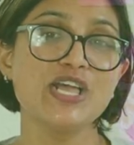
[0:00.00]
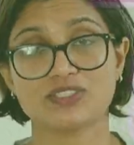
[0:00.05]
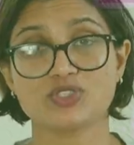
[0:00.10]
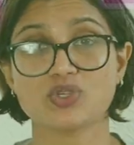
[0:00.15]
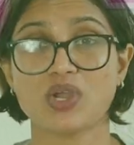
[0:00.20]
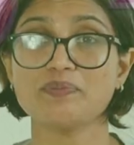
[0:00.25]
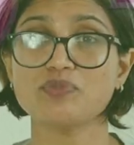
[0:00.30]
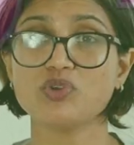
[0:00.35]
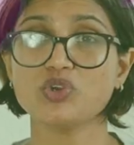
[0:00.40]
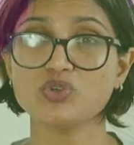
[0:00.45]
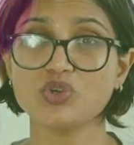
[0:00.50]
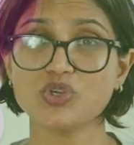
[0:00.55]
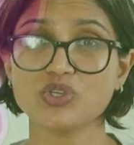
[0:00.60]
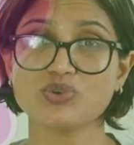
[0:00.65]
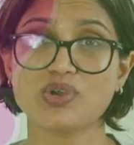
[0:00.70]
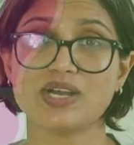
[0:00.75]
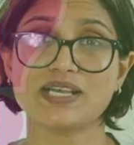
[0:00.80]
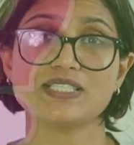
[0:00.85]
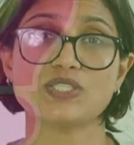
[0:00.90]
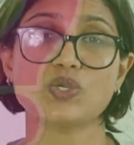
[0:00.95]
So I'm not going
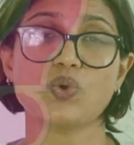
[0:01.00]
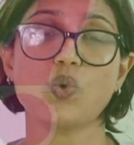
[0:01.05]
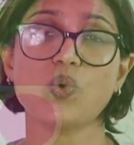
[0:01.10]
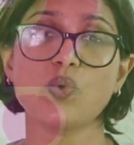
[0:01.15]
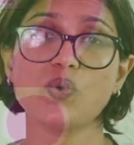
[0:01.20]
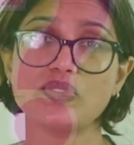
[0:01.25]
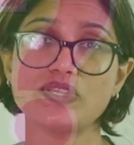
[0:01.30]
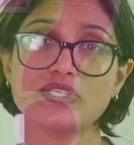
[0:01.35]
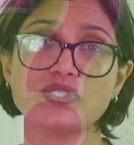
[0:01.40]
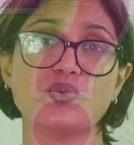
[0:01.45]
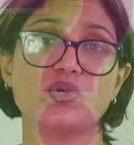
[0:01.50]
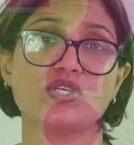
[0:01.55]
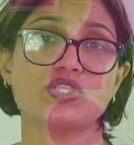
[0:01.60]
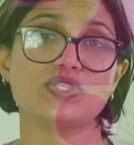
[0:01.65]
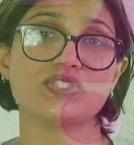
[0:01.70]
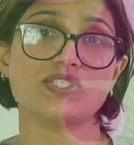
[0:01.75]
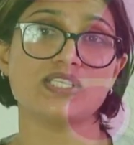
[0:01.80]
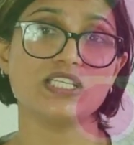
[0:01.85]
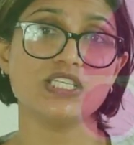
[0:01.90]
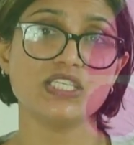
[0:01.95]
to answer all these
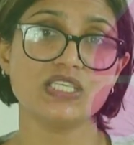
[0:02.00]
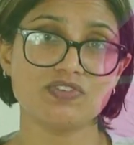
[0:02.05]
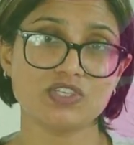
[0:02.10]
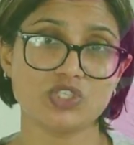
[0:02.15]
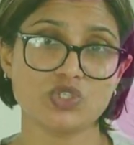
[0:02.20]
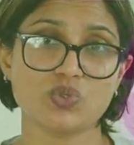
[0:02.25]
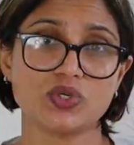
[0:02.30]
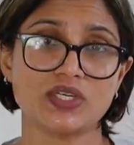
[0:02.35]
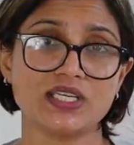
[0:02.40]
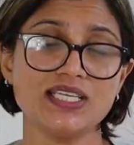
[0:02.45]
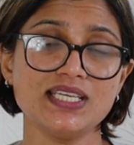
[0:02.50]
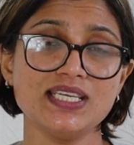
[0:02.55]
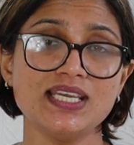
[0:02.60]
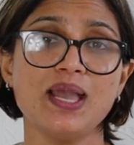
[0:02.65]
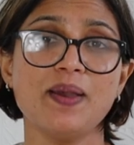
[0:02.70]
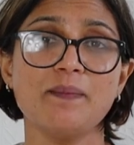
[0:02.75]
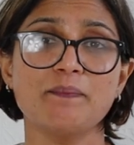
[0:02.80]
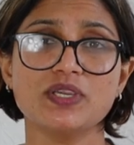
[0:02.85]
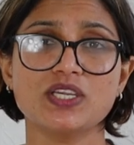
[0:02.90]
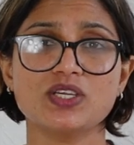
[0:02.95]
questions individually,
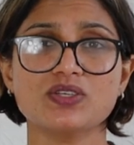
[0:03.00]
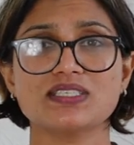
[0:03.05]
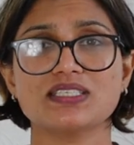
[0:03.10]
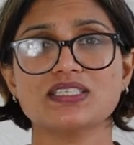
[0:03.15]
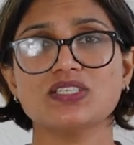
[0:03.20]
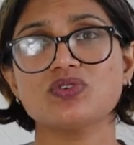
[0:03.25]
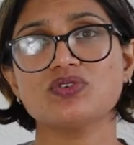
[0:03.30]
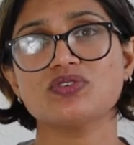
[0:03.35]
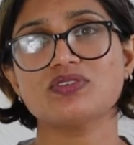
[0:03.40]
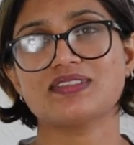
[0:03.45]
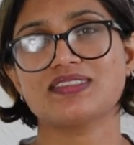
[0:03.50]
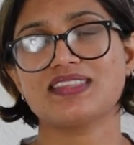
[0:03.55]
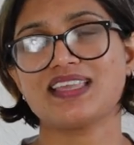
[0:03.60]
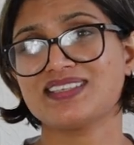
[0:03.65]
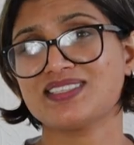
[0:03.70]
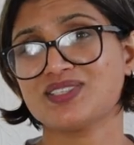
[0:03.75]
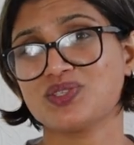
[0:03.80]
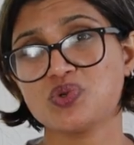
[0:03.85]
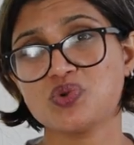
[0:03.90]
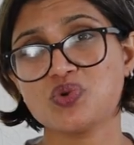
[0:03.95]
because you know,
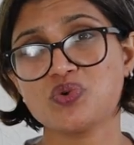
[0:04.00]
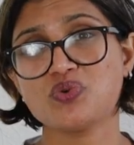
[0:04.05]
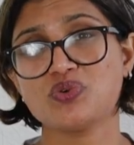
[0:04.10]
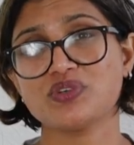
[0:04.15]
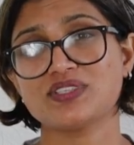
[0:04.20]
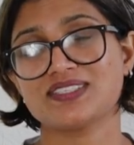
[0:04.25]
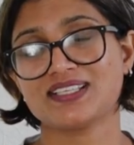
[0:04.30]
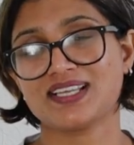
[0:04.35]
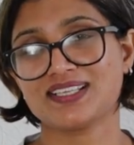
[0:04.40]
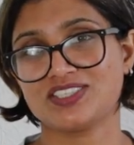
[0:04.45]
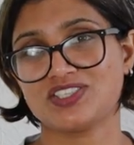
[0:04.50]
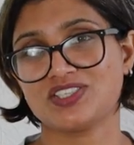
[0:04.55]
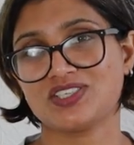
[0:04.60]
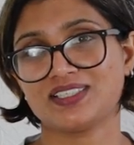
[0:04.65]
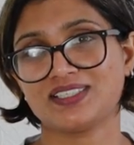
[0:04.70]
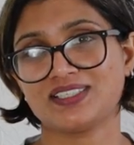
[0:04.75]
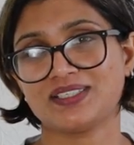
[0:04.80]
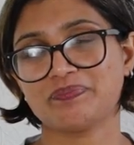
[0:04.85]
there is no such